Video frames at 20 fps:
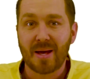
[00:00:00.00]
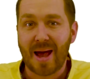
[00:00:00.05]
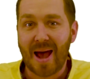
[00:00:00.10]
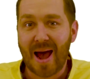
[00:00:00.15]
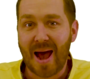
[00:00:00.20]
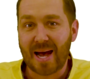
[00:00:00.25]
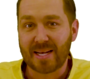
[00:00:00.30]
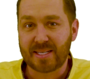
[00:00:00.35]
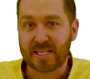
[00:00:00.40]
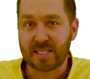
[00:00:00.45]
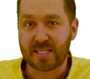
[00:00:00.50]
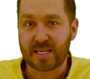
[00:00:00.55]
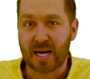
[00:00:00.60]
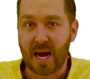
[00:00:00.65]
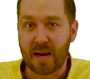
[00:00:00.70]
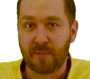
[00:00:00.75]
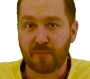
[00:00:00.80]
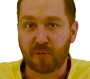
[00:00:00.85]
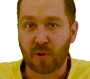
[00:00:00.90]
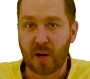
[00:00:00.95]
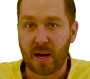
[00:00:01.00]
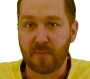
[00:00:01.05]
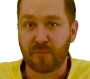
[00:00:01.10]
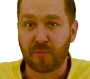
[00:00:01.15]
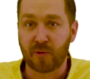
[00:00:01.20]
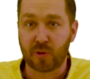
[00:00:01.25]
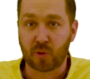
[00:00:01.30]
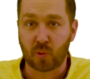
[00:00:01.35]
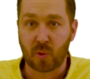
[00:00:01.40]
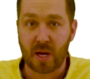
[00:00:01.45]
As the time frame
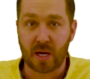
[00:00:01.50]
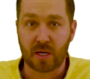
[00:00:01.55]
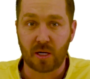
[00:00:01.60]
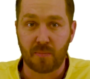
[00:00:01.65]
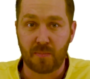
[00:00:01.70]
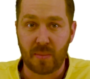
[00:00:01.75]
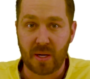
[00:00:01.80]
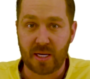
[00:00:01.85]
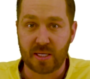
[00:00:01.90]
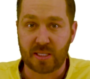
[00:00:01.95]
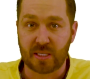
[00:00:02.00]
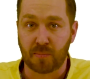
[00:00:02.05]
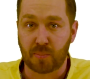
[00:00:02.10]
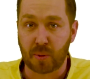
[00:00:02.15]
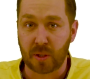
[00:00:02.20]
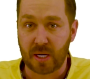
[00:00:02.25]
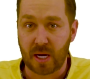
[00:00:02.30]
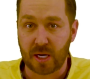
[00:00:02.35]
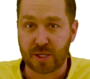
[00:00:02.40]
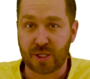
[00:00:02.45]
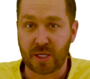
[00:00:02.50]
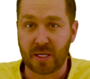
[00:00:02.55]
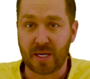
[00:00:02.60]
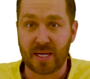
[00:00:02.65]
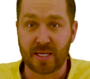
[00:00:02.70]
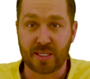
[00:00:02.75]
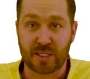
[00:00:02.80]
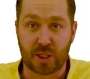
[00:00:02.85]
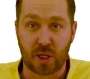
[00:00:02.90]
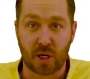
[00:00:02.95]
for 300 minutes of production
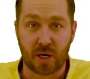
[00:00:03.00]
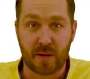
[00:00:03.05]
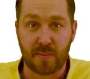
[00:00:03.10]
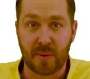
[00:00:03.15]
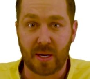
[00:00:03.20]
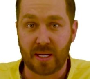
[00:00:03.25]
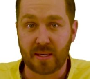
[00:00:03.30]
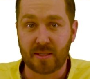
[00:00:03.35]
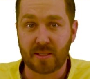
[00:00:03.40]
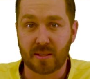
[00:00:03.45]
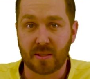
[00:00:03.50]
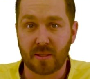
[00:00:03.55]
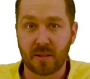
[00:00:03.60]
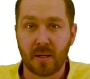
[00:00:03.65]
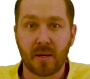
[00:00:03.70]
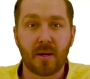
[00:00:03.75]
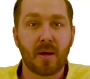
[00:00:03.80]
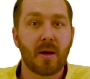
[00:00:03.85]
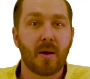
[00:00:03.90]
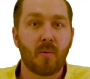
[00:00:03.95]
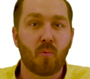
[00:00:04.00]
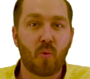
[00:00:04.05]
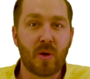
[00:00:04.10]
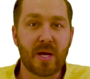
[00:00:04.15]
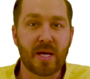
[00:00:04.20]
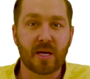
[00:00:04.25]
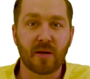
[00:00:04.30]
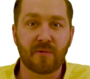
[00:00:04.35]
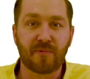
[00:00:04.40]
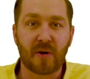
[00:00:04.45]
is 30 minutes,
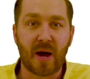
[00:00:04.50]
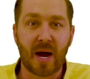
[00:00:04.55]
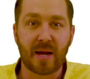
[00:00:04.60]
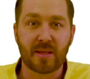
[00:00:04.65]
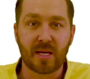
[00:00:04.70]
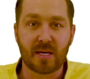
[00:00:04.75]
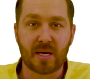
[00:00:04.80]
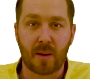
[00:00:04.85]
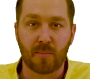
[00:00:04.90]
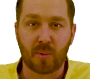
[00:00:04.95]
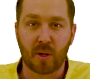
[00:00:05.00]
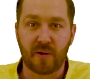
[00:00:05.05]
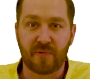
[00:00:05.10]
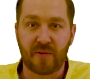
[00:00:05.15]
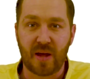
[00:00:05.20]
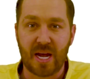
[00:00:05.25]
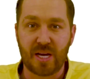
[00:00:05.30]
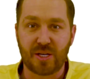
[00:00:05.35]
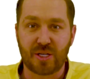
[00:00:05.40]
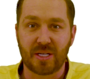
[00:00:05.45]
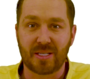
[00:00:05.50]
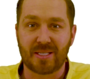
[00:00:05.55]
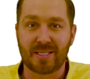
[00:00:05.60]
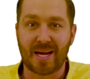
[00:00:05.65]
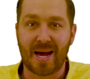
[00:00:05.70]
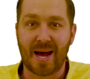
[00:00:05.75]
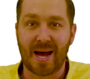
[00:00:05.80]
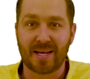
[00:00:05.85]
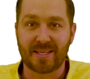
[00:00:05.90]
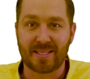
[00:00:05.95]
we could find the number of agents
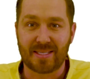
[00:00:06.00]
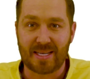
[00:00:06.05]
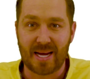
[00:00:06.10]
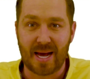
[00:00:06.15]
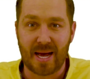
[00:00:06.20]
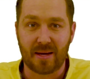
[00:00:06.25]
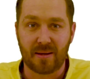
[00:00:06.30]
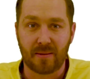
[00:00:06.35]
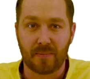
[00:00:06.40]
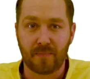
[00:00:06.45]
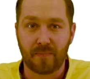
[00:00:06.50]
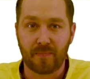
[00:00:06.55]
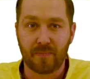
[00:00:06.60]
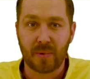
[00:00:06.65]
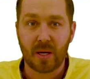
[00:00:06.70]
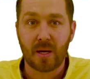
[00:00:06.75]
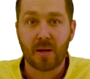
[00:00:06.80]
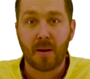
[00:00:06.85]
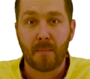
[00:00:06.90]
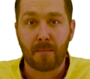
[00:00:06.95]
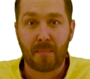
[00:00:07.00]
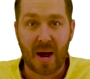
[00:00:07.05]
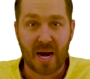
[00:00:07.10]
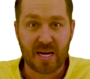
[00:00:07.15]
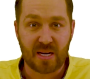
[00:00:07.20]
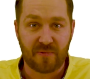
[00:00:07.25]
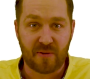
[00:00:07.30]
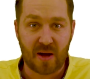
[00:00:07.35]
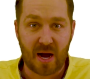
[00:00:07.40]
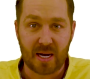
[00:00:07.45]
as 10 by
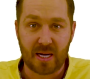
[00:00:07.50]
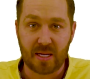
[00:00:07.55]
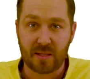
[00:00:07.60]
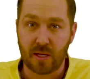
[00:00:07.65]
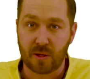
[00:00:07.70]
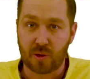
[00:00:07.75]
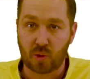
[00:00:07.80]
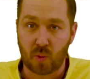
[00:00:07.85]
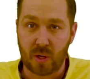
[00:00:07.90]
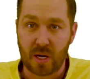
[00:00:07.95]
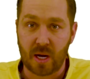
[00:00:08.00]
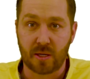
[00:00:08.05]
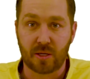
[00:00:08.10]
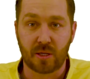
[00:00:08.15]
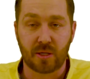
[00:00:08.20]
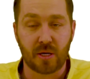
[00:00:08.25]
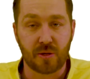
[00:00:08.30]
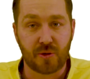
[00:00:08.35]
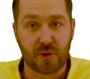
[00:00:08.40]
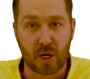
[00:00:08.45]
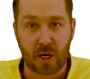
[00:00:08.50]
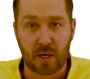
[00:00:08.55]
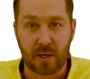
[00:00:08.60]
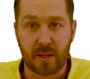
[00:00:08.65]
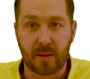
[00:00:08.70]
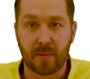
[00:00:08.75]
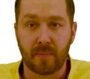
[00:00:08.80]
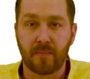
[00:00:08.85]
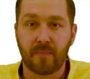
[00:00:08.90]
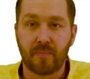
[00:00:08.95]
dividing the 300 to 30.